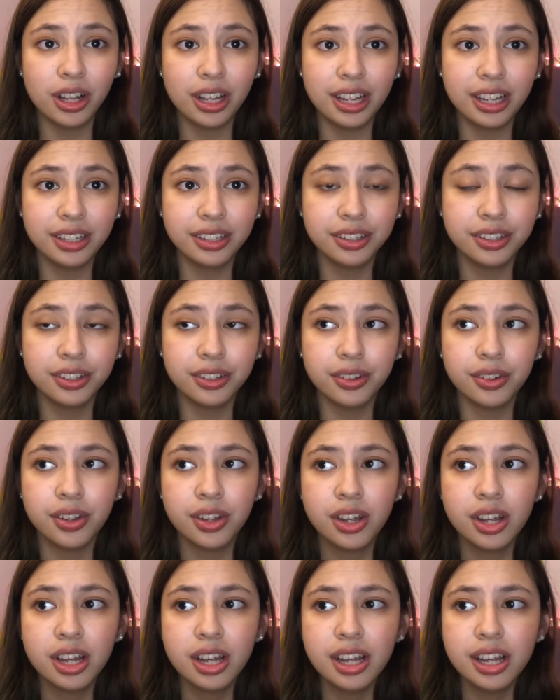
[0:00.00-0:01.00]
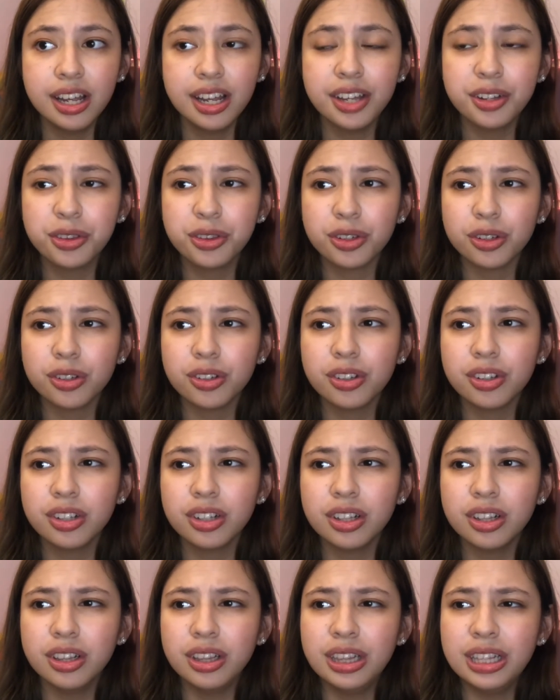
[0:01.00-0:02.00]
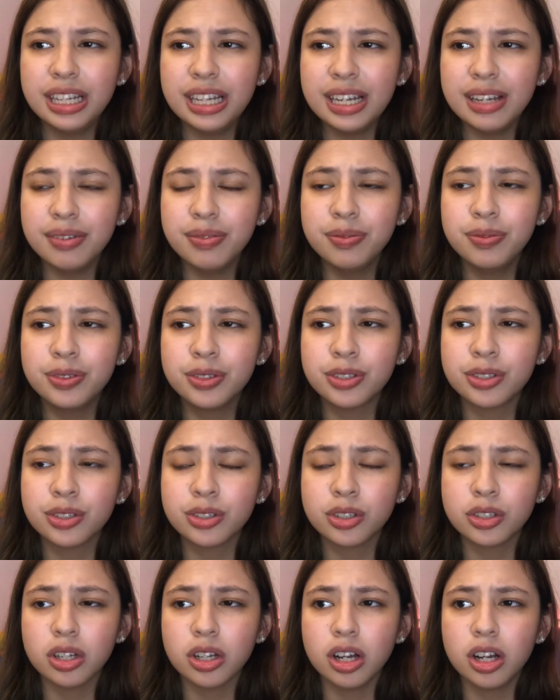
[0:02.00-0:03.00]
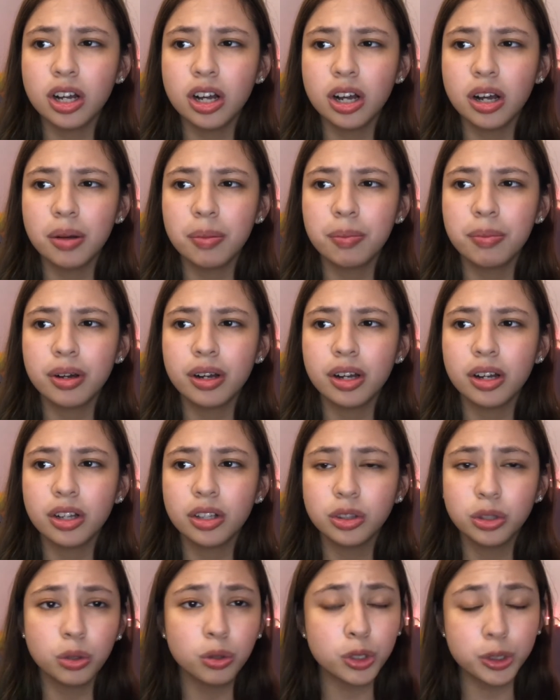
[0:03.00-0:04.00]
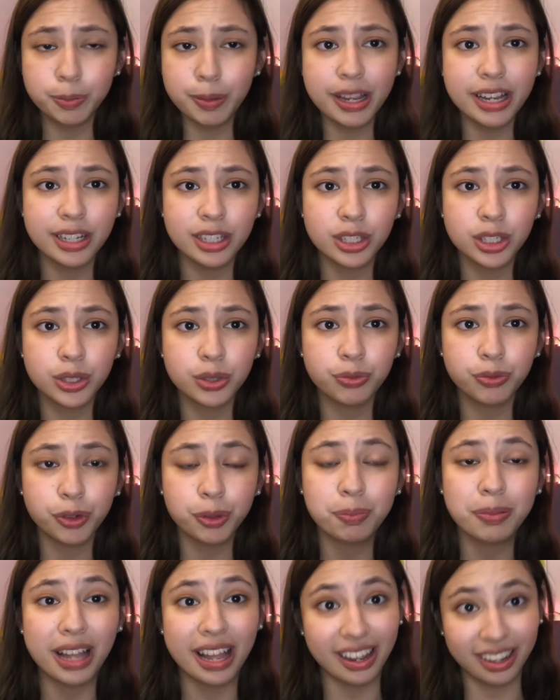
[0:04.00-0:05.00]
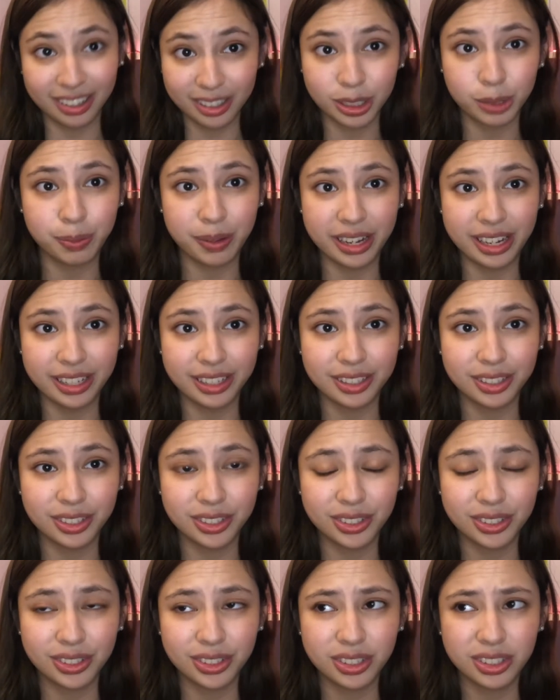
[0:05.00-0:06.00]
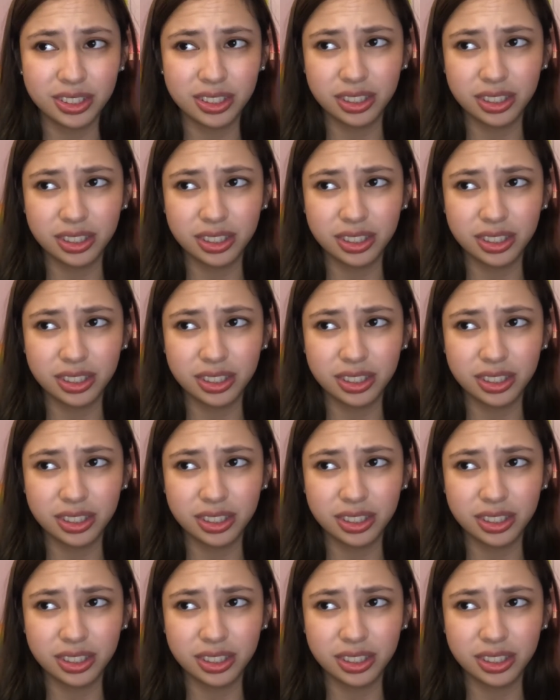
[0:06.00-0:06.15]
And it leaves no space for blank space.